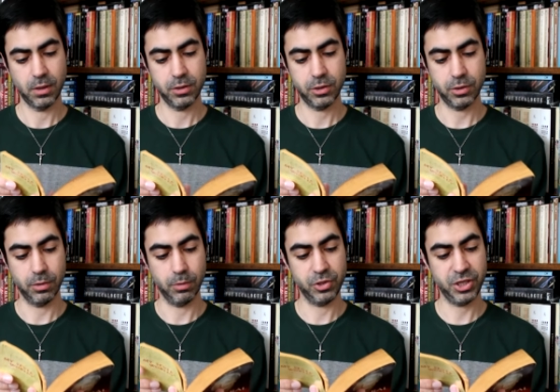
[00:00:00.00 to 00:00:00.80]

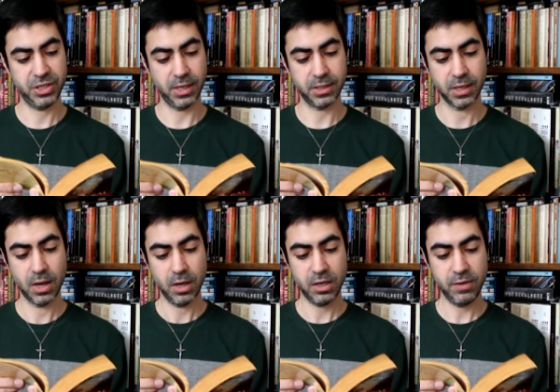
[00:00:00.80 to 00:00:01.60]
So she says,
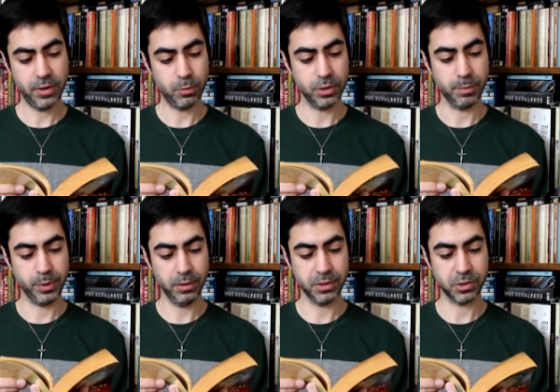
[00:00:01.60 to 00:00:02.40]
even when the
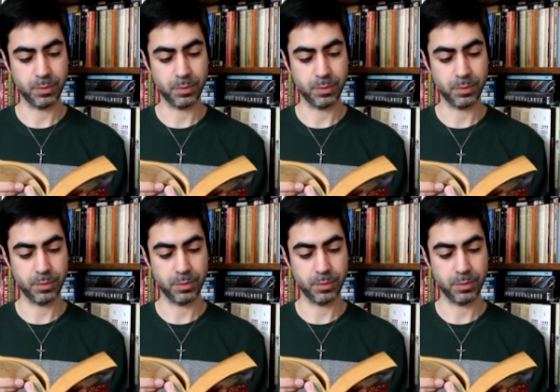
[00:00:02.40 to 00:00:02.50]
Pulitzer